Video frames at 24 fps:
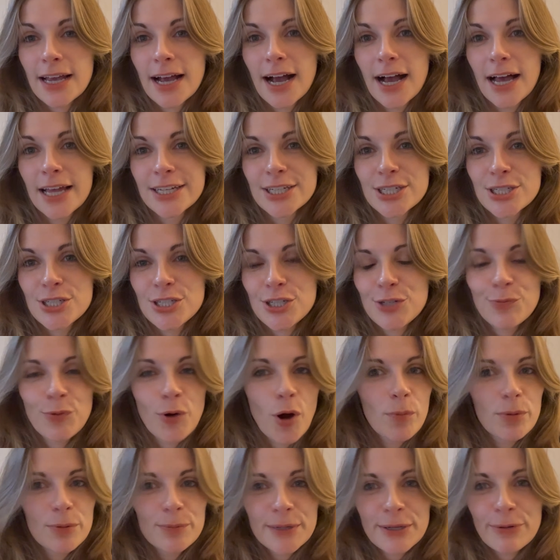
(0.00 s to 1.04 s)
and you
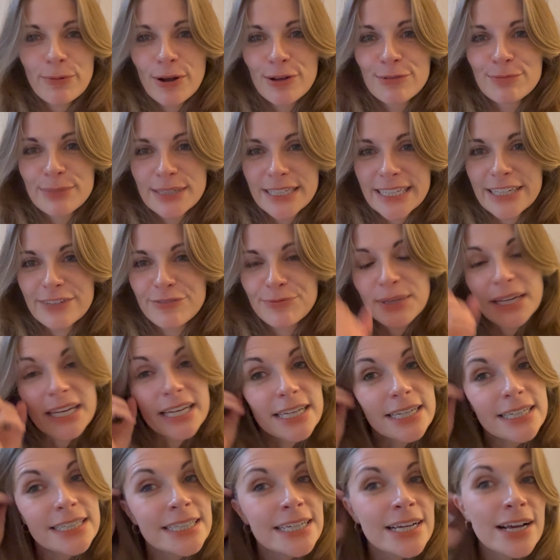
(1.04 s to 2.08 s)
probably won't believe
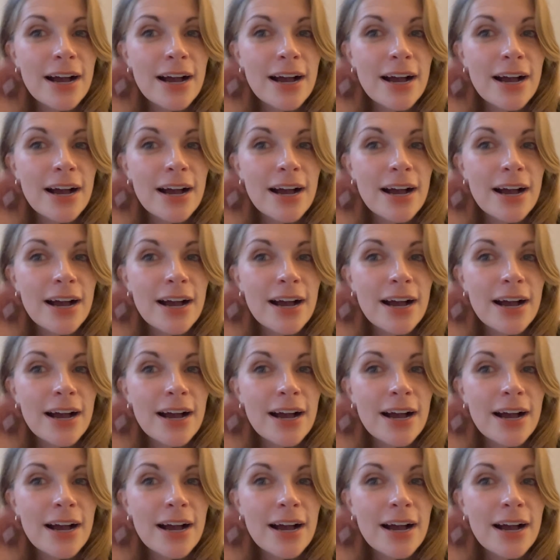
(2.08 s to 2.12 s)
me,